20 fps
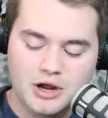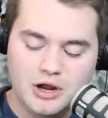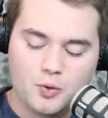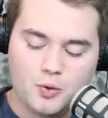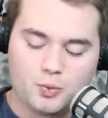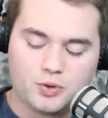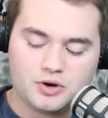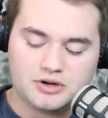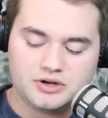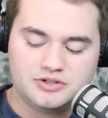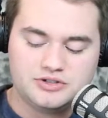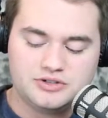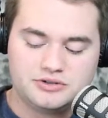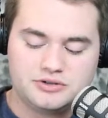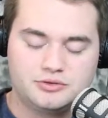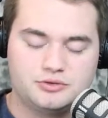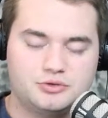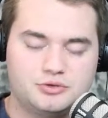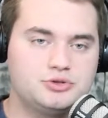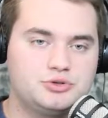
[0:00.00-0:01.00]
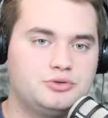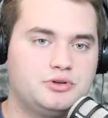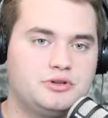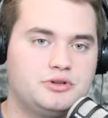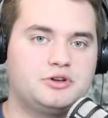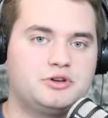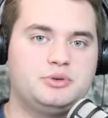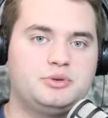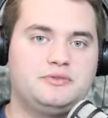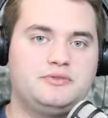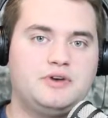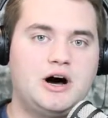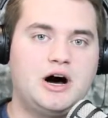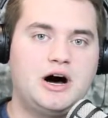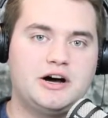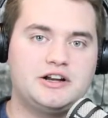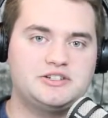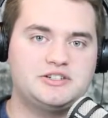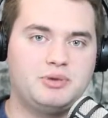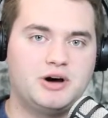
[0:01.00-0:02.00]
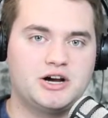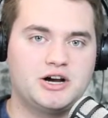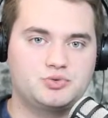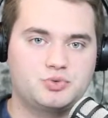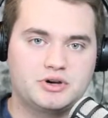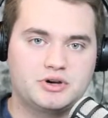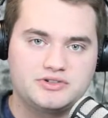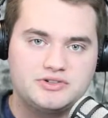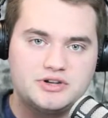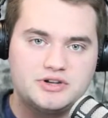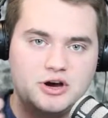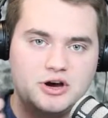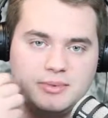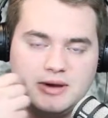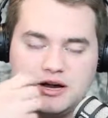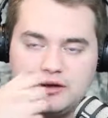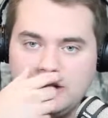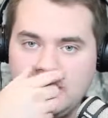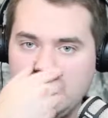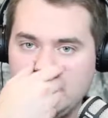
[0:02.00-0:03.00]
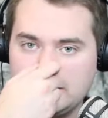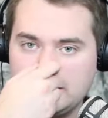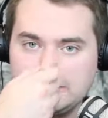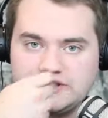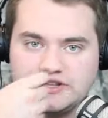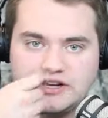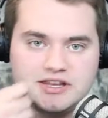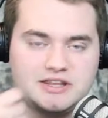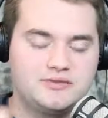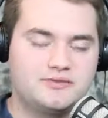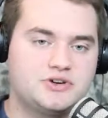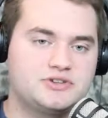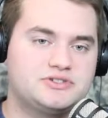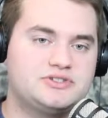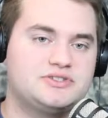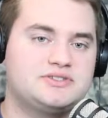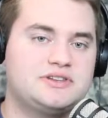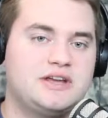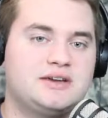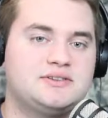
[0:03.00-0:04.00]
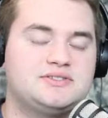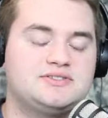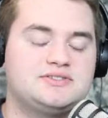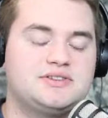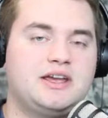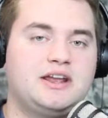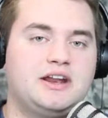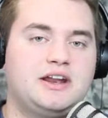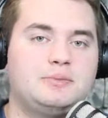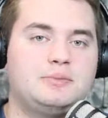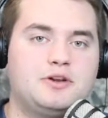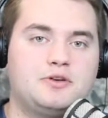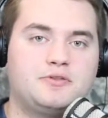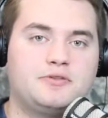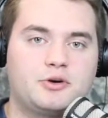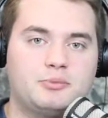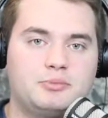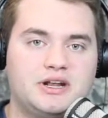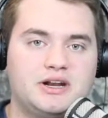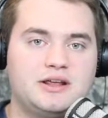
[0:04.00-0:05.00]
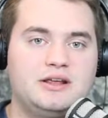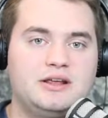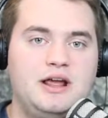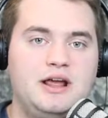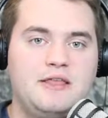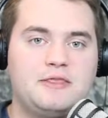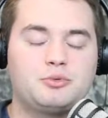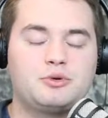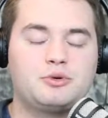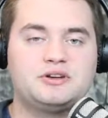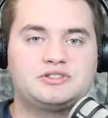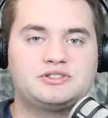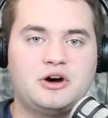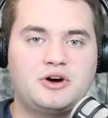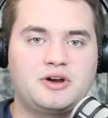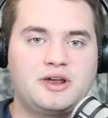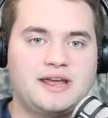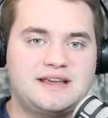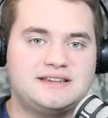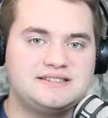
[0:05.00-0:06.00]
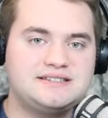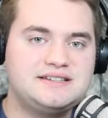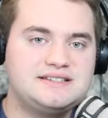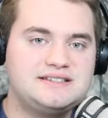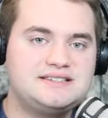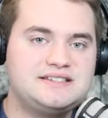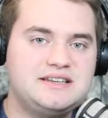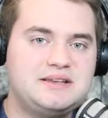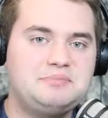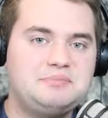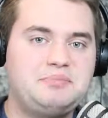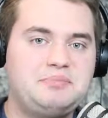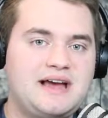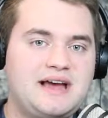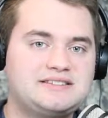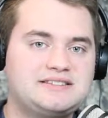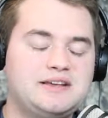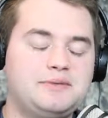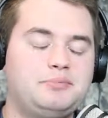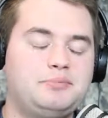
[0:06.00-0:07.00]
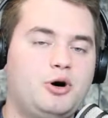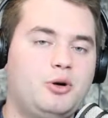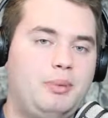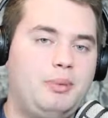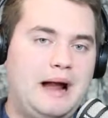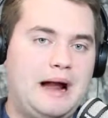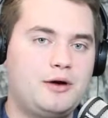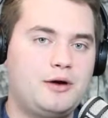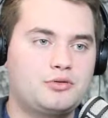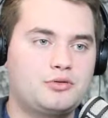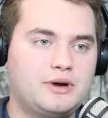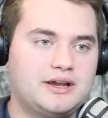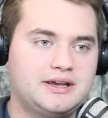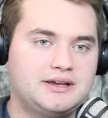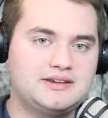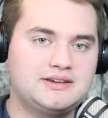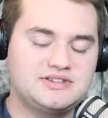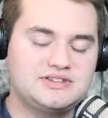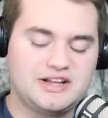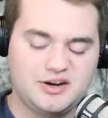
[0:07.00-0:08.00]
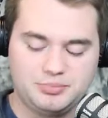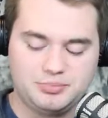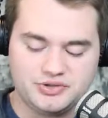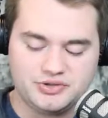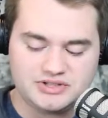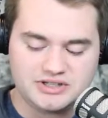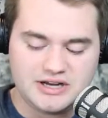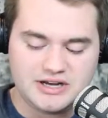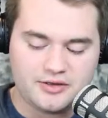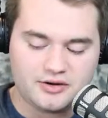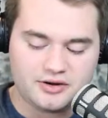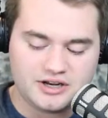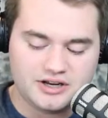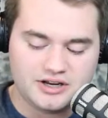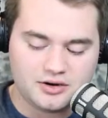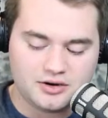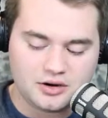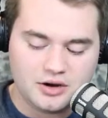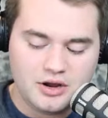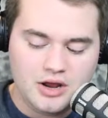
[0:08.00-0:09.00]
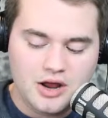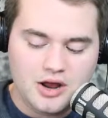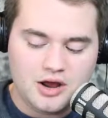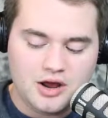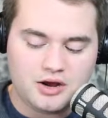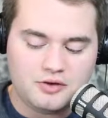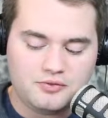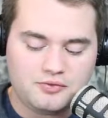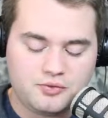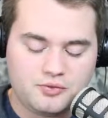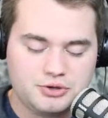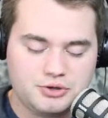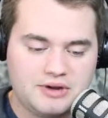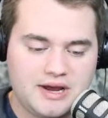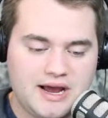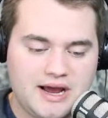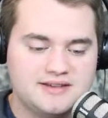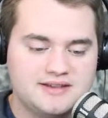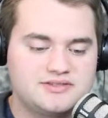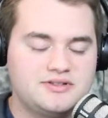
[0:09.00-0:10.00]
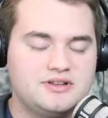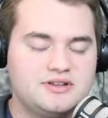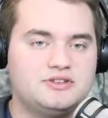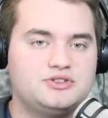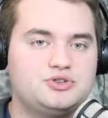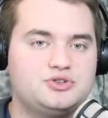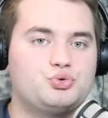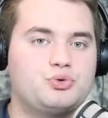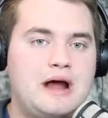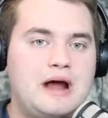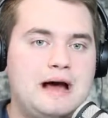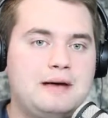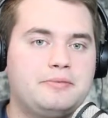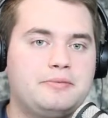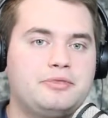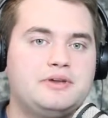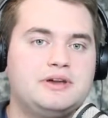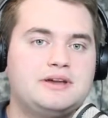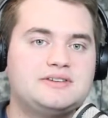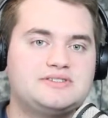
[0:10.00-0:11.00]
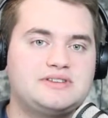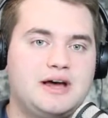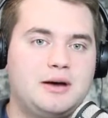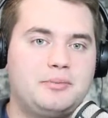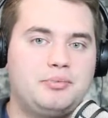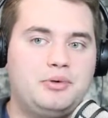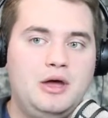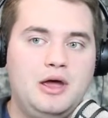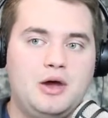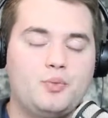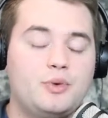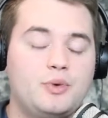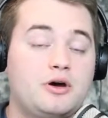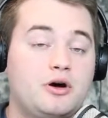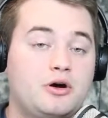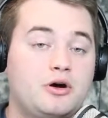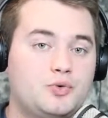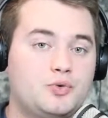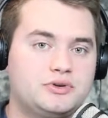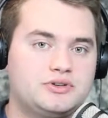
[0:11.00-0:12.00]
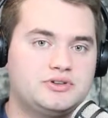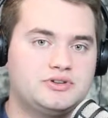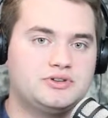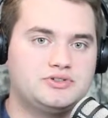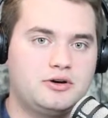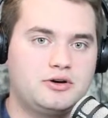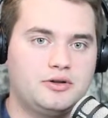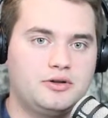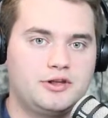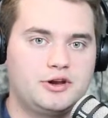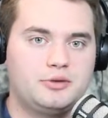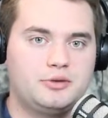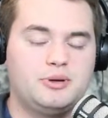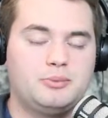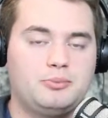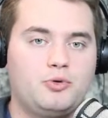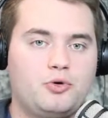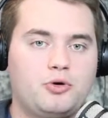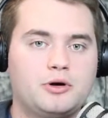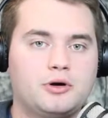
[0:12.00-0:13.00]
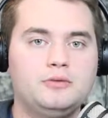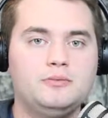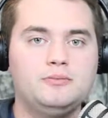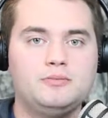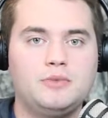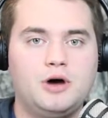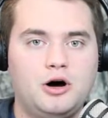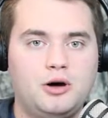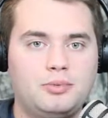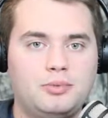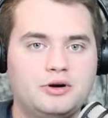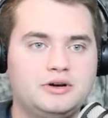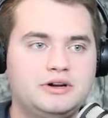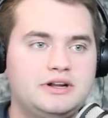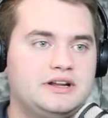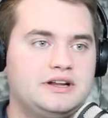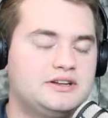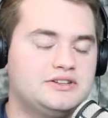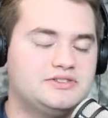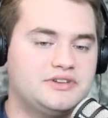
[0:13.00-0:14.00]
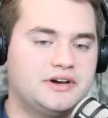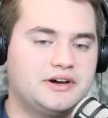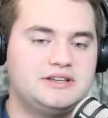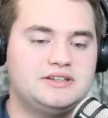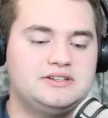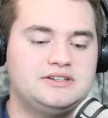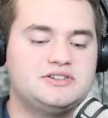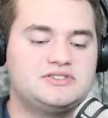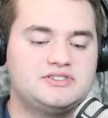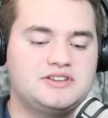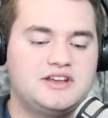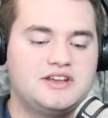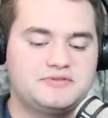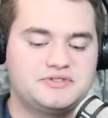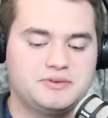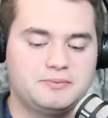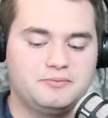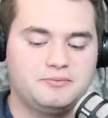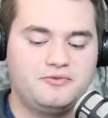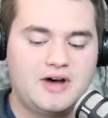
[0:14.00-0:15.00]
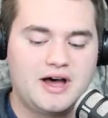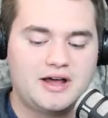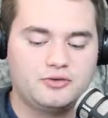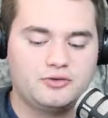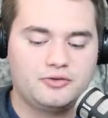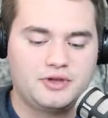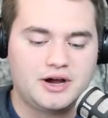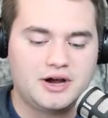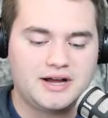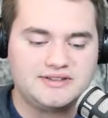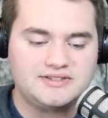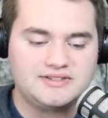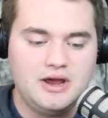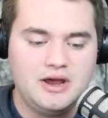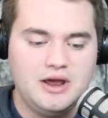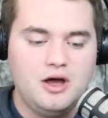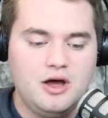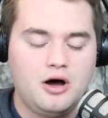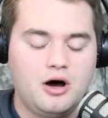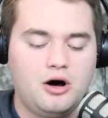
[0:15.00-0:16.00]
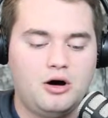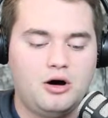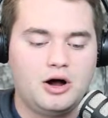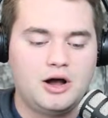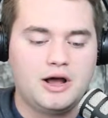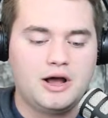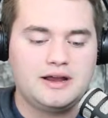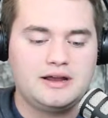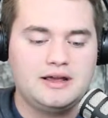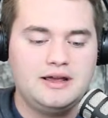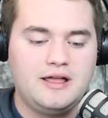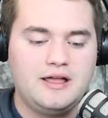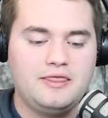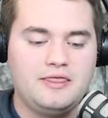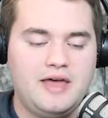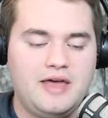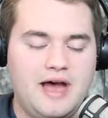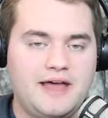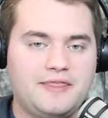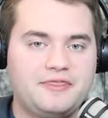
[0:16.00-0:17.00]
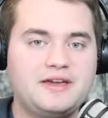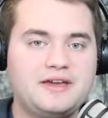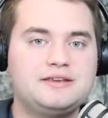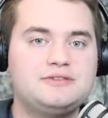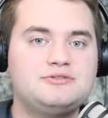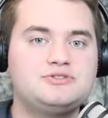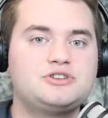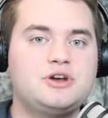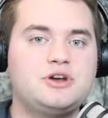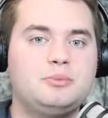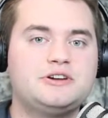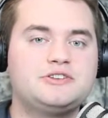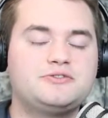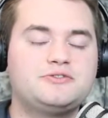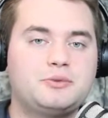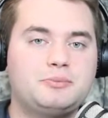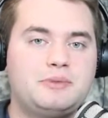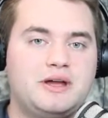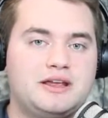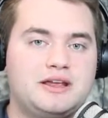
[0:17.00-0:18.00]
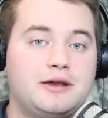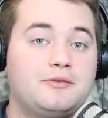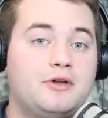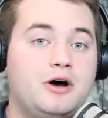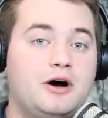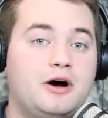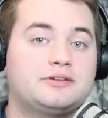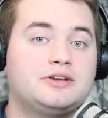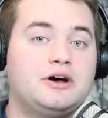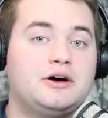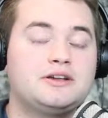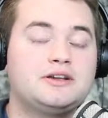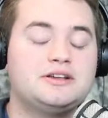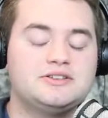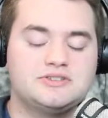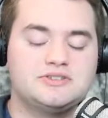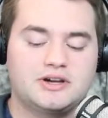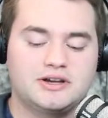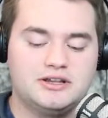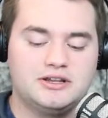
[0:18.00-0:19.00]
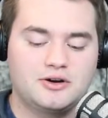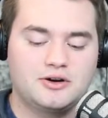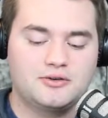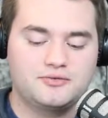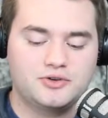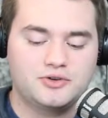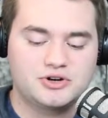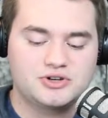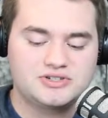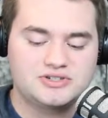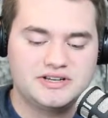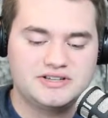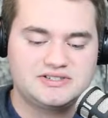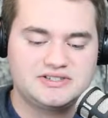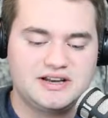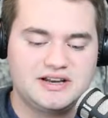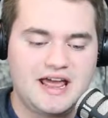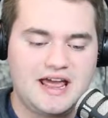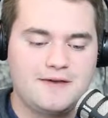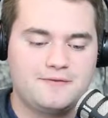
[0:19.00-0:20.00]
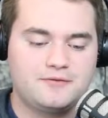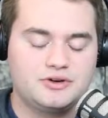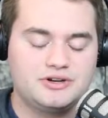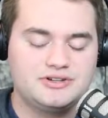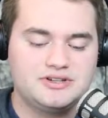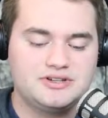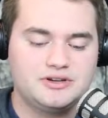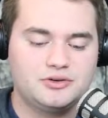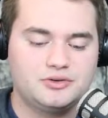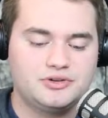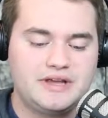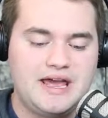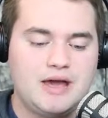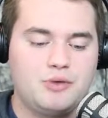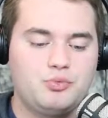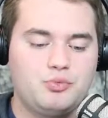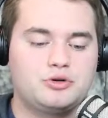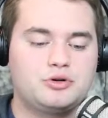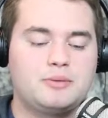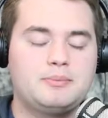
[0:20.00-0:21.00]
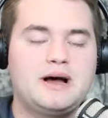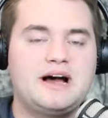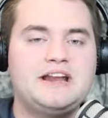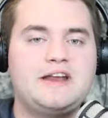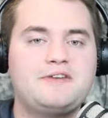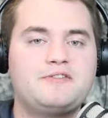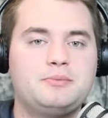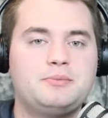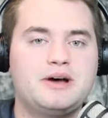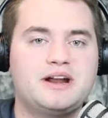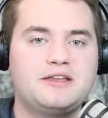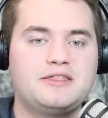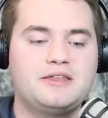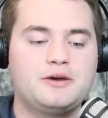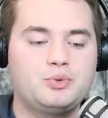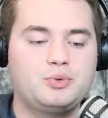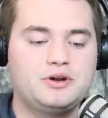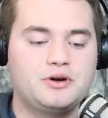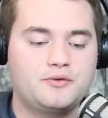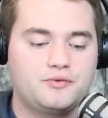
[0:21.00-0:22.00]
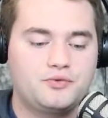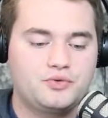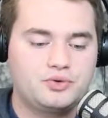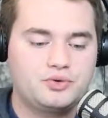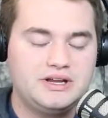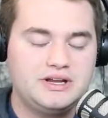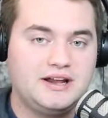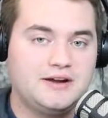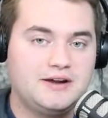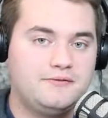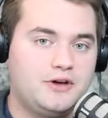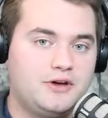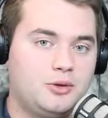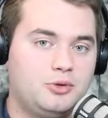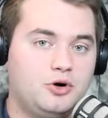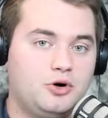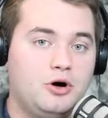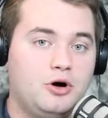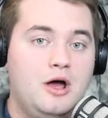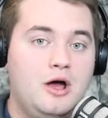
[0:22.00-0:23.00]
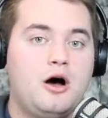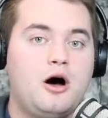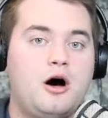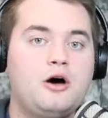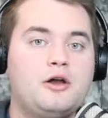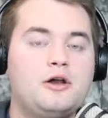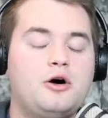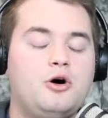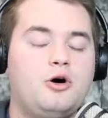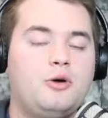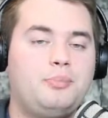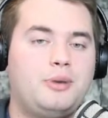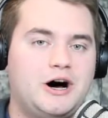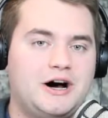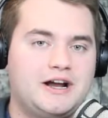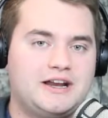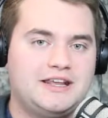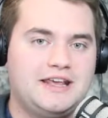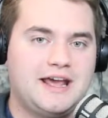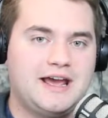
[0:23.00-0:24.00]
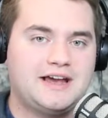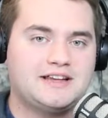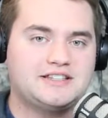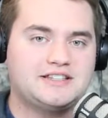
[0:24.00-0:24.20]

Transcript: We're going to do, do a little bit of a hodgepodge. We're going to talk about Kentucky versus versus Texas A&M here for a minute. Then we're going to talk SEC basketball power rankings that I put together here uh, for you guys. And then to wrap things up, we are going to talk a little bit more Auburn and Kentucky just to give some final thoughts on that. Thank you so much for making Locked On Kentucky your first listen every single day. I want to remind everybody that we are free and available on all podcast